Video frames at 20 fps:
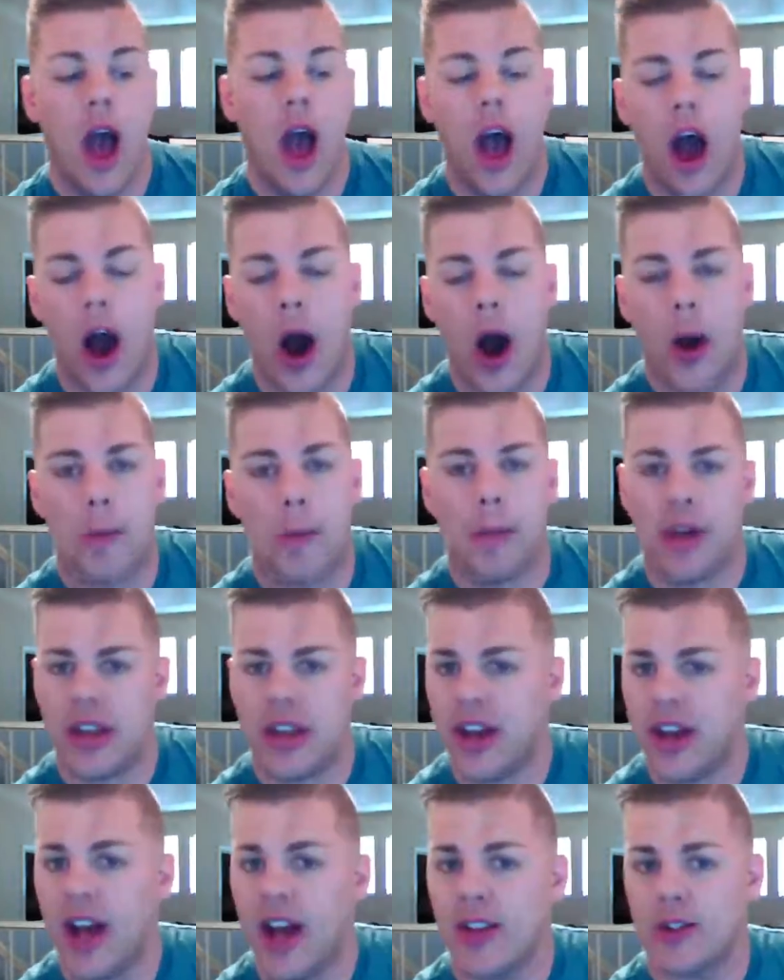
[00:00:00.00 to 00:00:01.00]
but
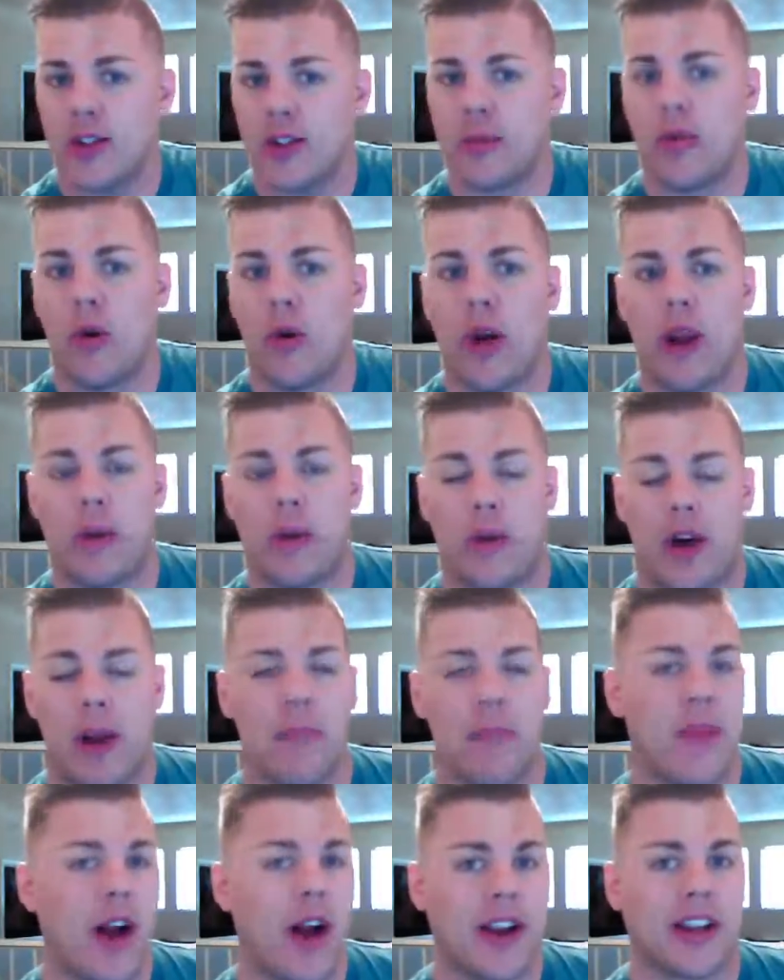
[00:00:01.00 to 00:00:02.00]
not to the point where I'm
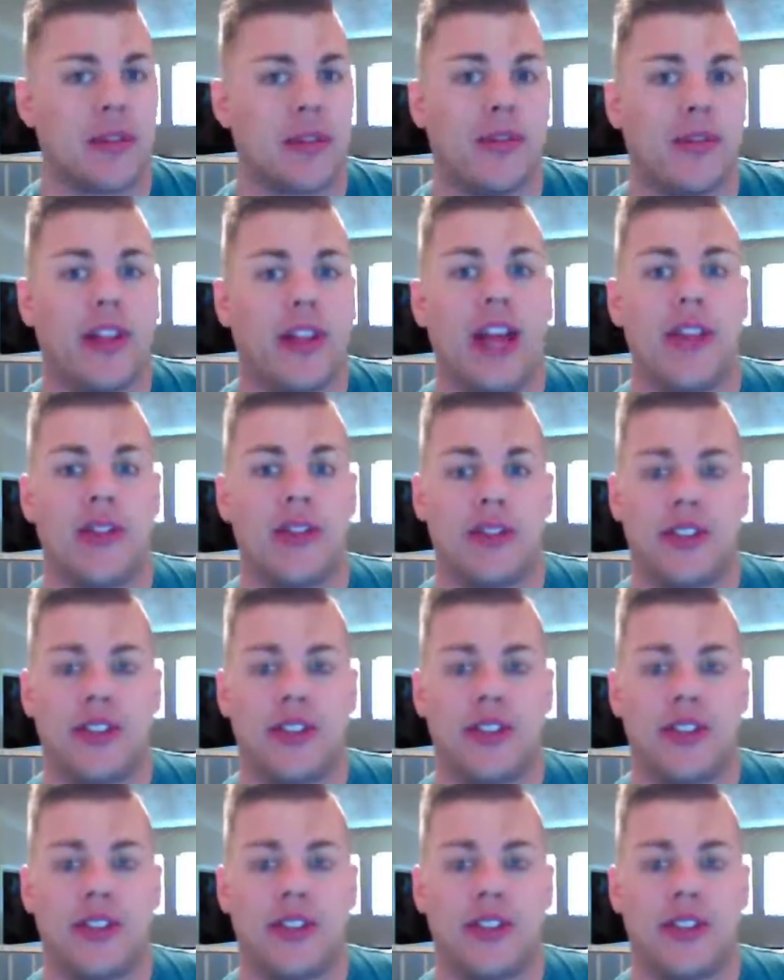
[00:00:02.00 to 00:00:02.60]
not going to play this.